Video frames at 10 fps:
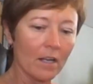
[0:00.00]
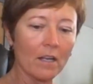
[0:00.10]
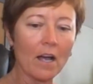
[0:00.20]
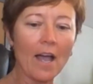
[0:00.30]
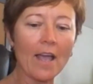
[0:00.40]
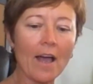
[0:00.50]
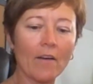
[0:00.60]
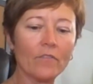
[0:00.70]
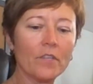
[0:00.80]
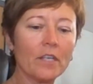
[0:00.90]
I
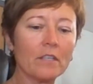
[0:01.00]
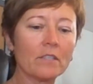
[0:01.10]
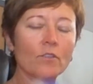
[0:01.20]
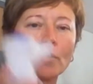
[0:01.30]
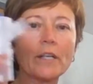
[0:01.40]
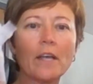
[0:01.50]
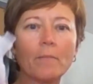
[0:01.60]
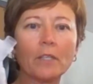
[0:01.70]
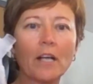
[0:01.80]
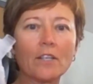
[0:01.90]
have these 3
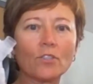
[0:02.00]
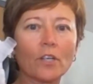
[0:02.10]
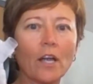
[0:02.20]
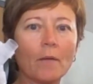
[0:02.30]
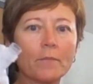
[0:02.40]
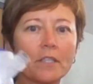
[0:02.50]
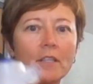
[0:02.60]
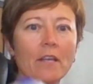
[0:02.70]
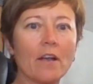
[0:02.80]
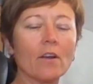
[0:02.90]
nebulizer cups in
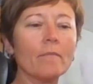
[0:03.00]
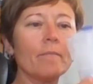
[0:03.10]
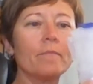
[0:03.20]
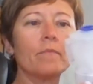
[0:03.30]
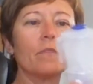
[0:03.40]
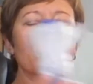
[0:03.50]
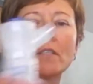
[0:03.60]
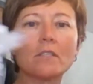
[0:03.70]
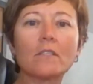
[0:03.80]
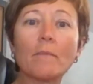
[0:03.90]
there.
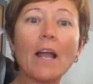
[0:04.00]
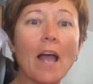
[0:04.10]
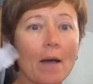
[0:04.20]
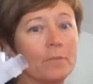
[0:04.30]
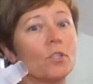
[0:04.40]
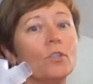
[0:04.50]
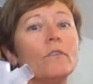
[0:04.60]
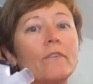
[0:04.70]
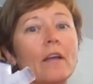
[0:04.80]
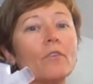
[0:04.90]
This is my
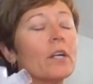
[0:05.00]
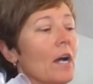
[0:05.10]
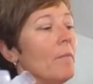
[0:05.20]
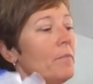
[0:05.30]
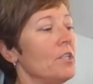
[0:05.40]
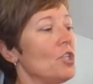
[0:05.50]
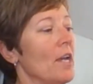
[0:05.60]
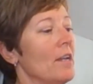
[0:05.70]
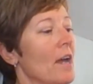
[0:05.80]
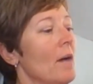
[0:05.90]
absolute favorite cup, the
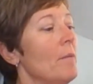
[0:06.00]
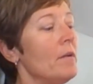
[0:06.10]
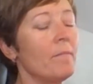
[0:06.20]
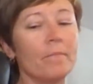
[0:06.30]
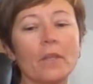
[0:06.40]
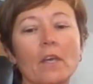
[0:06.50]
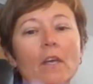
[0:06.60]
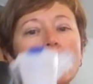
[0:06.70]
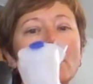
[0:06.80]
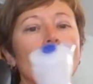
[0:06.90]
Jet Neb.
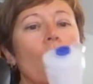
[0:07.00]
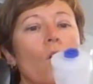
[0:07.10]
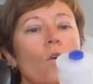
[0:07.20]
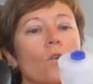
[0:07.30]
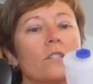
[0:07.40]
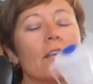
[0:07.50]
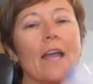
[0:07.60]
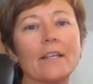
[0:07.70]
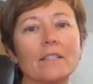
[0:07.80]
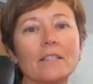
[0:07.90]
It holds
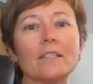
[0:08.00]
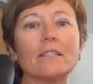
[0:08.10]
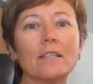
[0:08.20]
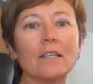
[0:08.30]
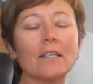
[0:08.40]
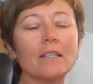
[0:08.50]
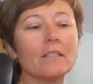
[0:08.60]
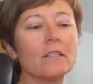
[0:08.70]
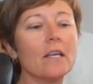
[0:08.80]
8 cc's,